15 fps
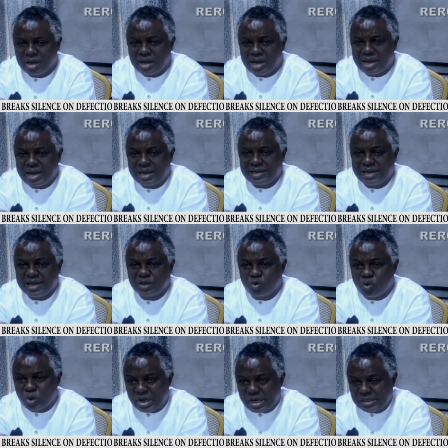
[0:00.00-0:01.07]
I had direct
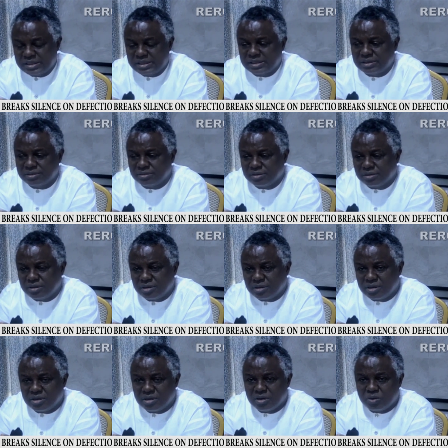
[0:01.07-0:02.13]
quarrels
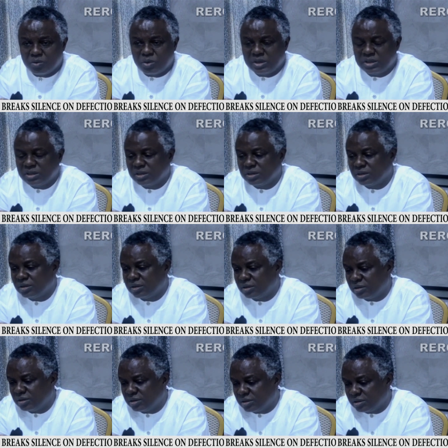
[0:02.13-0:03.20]
with
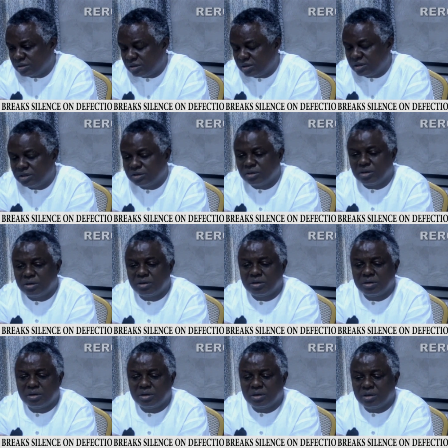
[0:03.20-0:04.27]
Senator,
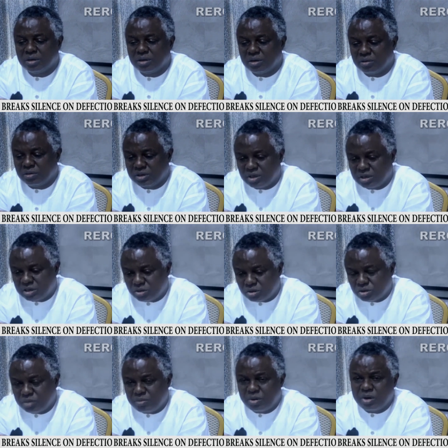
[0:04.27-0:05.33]
with the, uh,
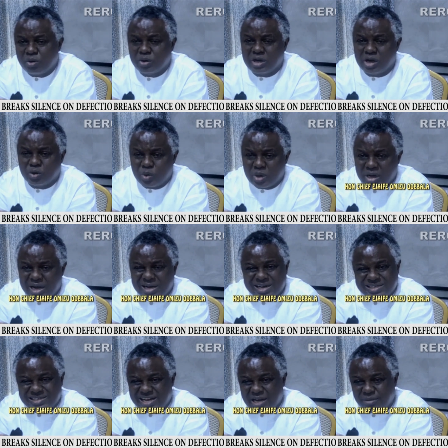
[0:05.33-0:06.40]
Dr. Emmanuel Wita at
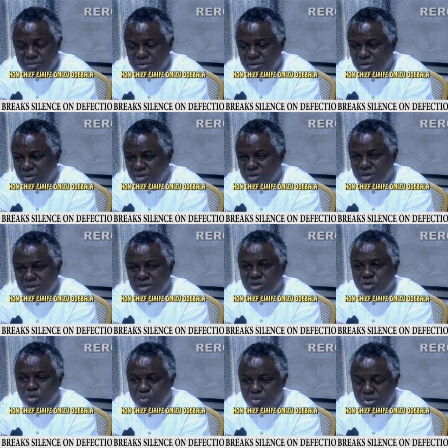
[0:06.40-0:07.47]
that time in
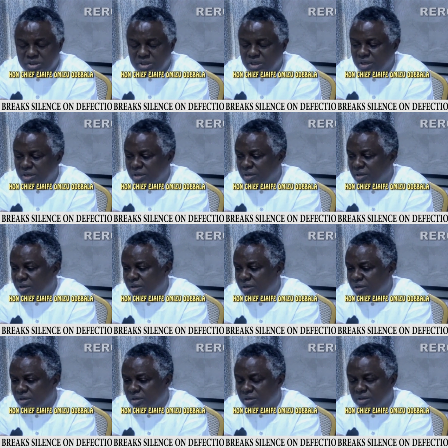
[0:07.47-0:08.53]
supporting
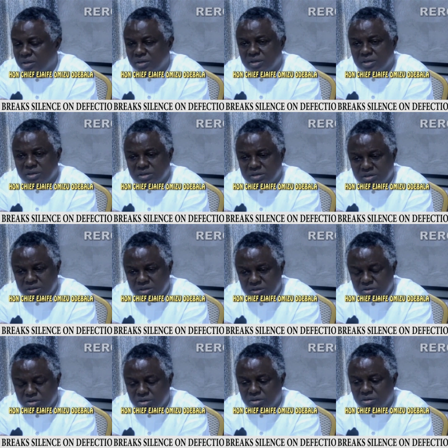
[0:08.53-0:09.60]

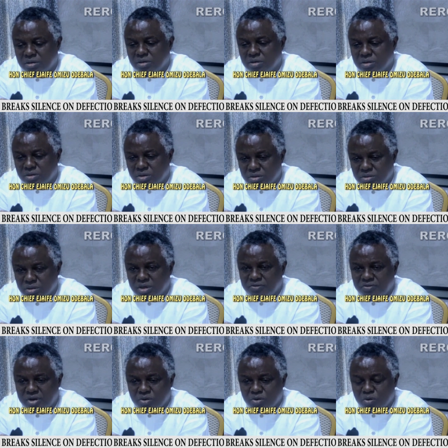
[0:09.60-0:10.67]
Senator Dr.
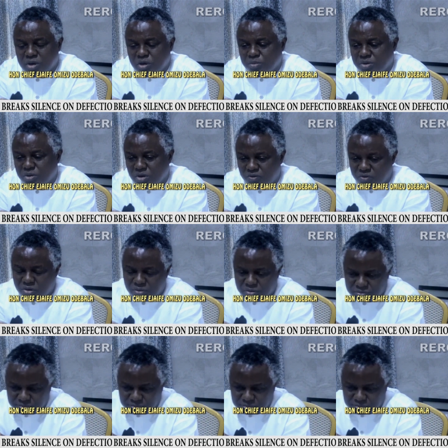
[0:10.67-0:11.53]
Ifeanyi to be governor.